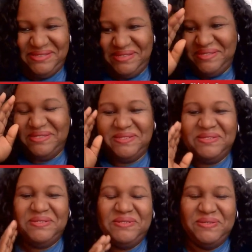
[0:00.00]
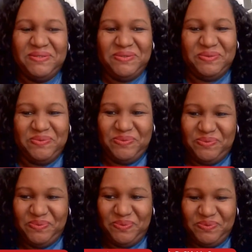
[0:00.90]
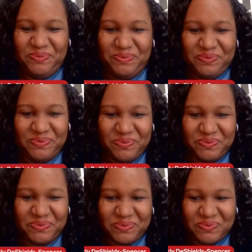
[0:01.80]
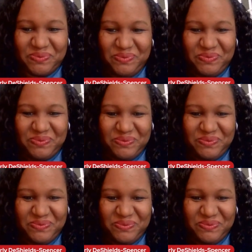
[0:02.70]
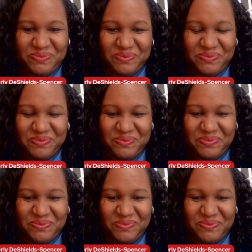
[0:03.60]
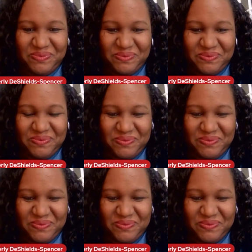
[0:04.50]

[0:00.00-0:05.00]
(not speaking)